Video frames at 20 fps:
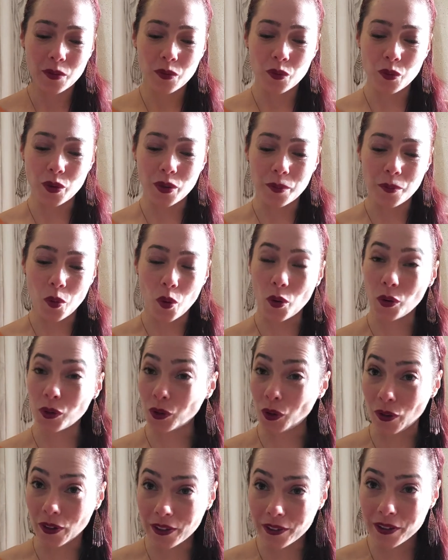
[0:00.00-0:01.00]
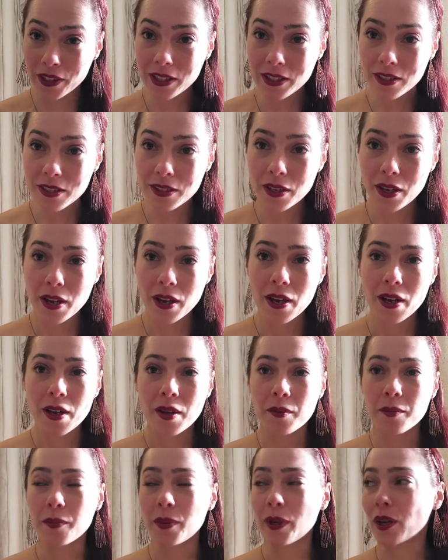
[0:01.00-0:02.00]
with more tolerance,
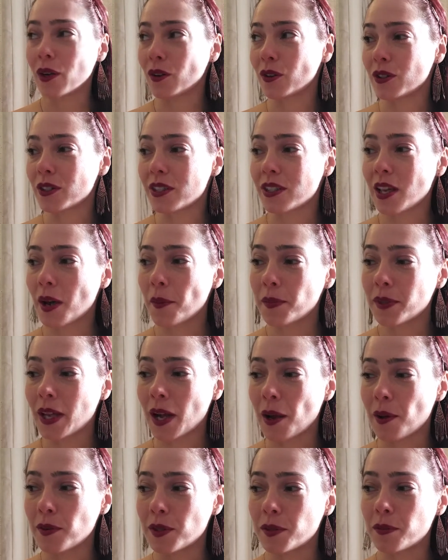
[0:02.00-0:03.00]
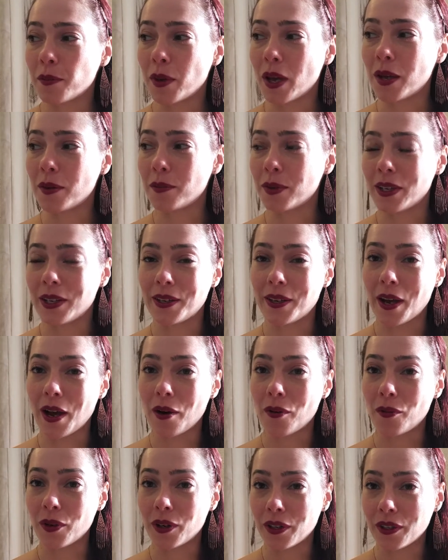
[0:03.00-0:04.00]
because sometimes maybe
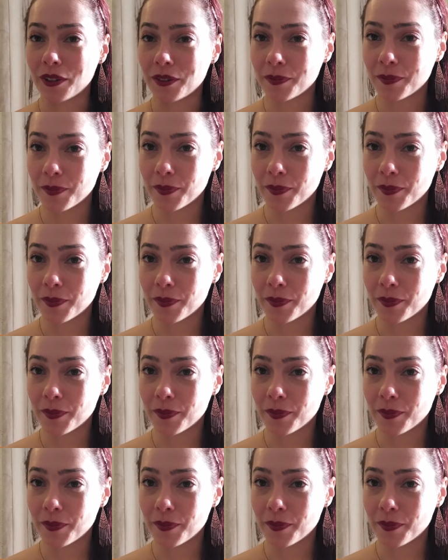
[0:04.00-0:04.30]
our